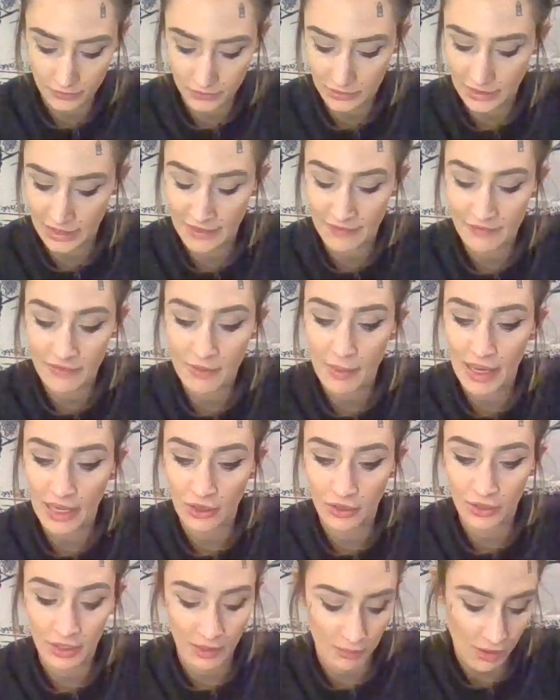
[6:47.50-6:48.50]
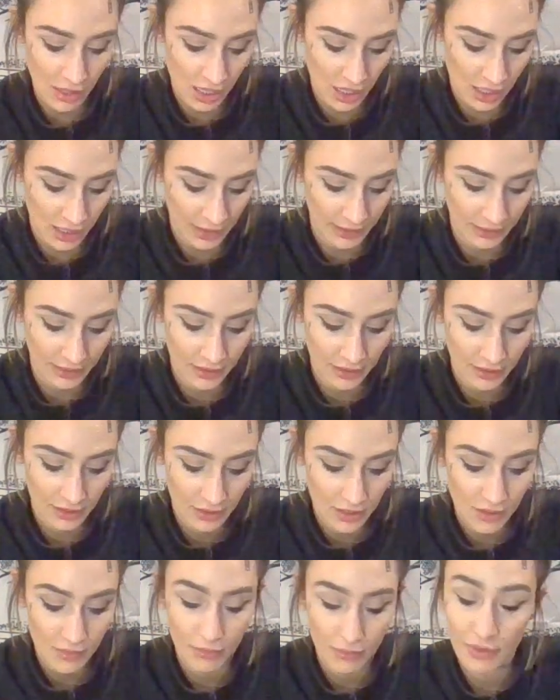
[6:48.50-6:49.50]
Leave the battling behind,
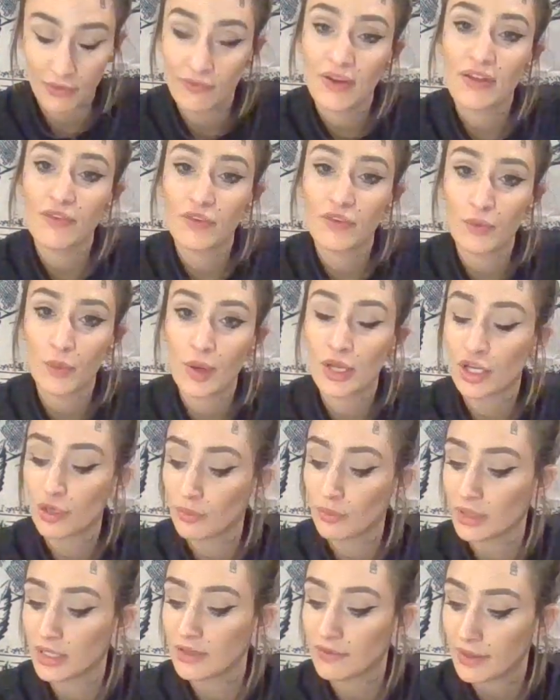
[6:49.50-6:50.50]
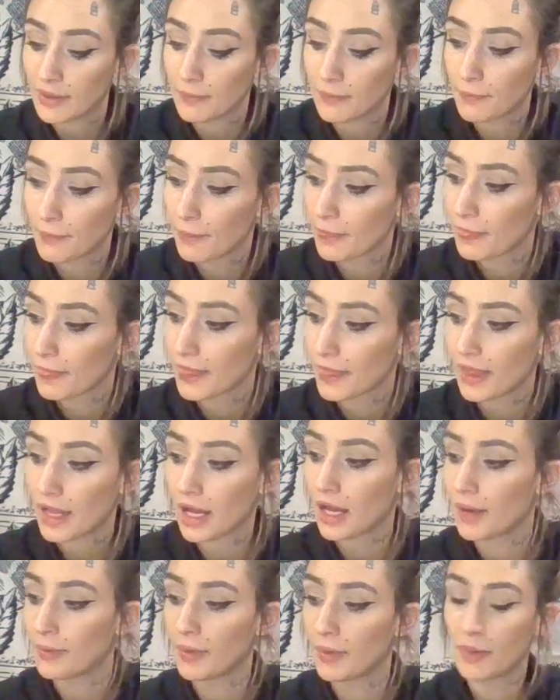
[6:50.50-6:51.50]
but fight for what you believe in.
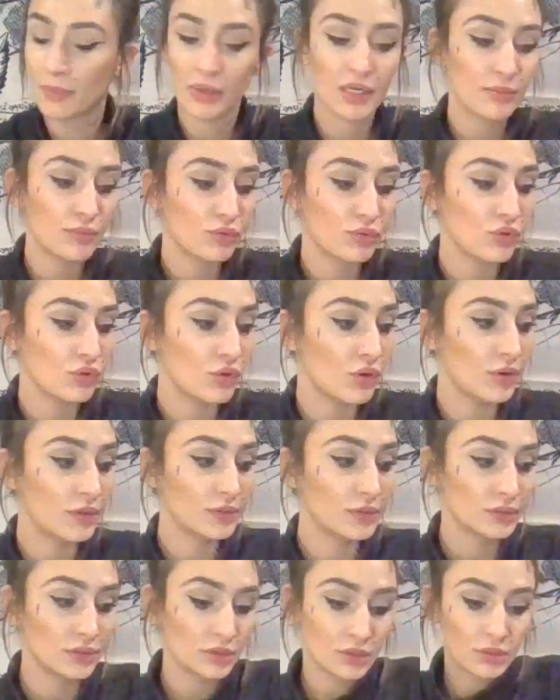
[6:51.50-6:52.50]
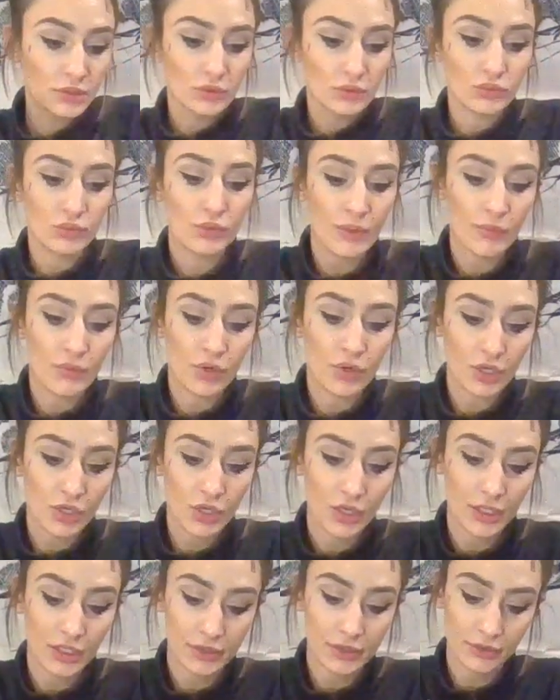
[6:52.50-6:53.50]
Um, I'm going to pull one more
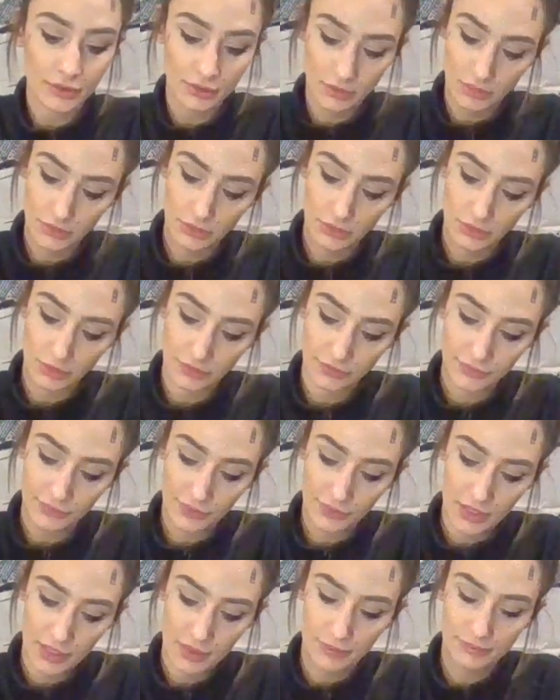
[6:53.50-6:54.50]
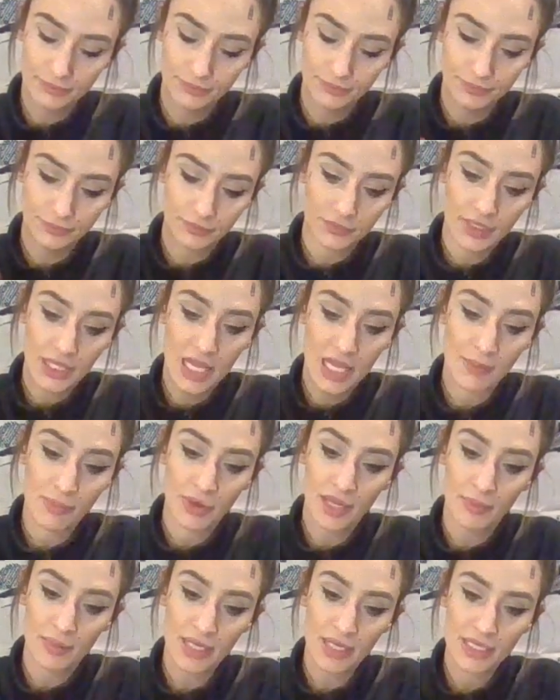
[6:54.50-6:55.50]
card from the
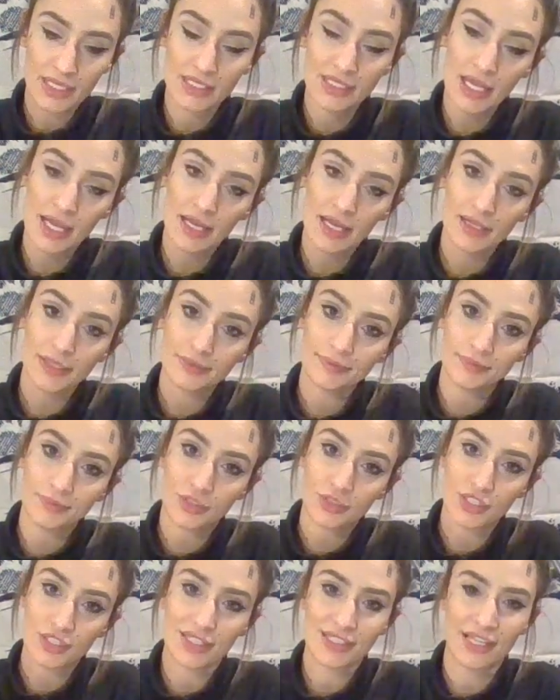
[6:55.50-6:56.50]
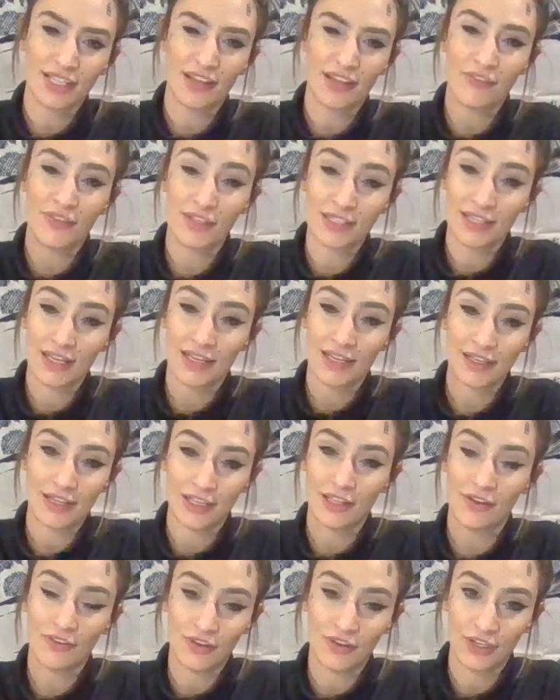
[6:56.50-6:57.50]
Abraham Hicks deck, just because I love this deck. I
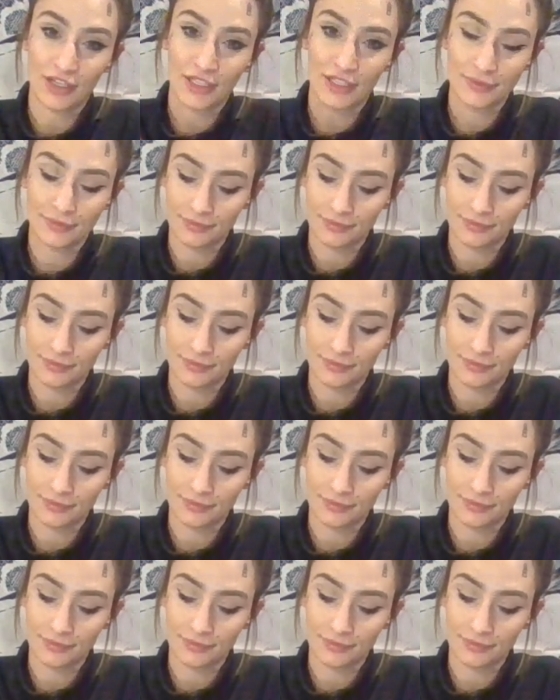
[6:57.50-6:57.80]
love her.